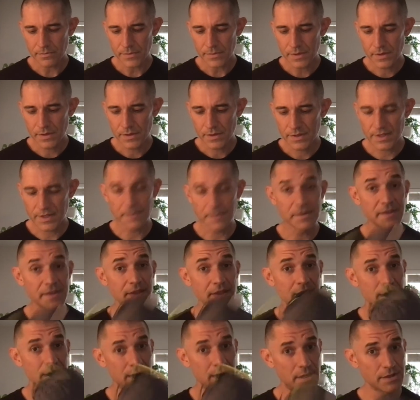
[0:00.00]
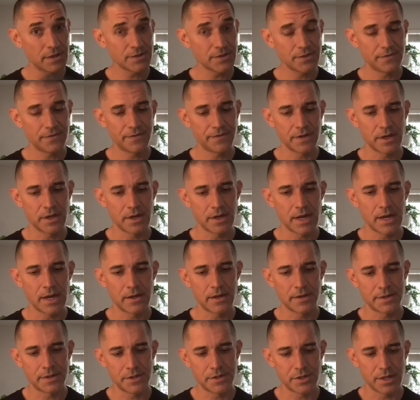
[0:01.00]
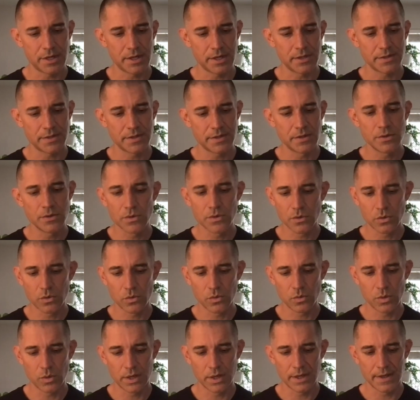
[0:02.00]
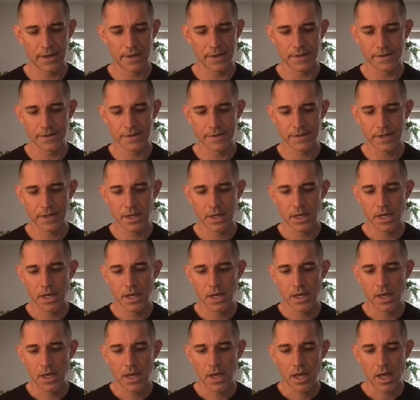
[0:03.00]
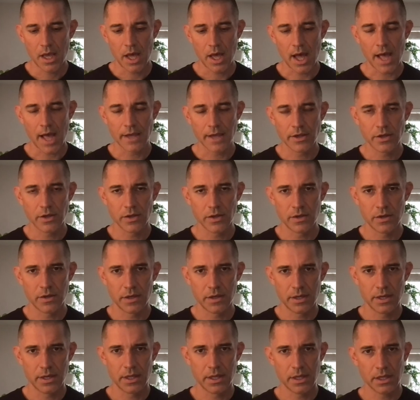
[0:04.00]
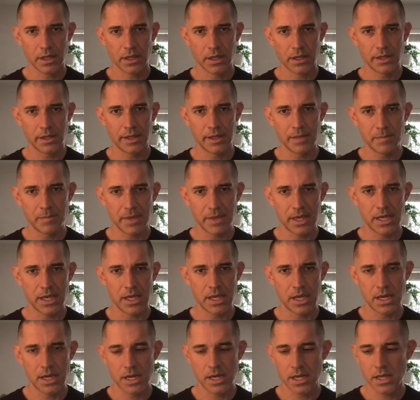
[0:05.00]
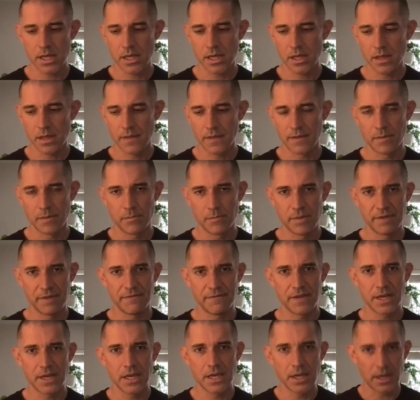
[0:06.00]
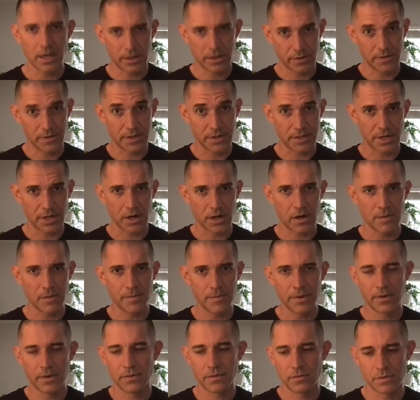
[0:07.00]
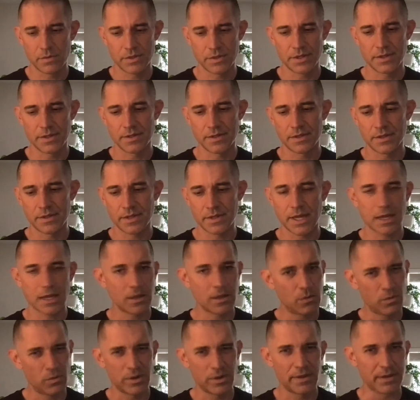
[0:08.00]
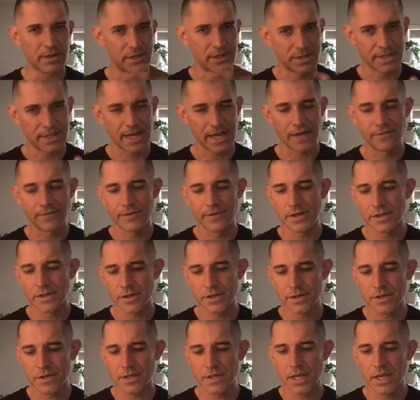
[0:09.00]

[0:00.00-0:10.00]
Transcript: Something that I also figured out on the trail too was I could clip in the Bivy under the tarp, which is like one of the design features,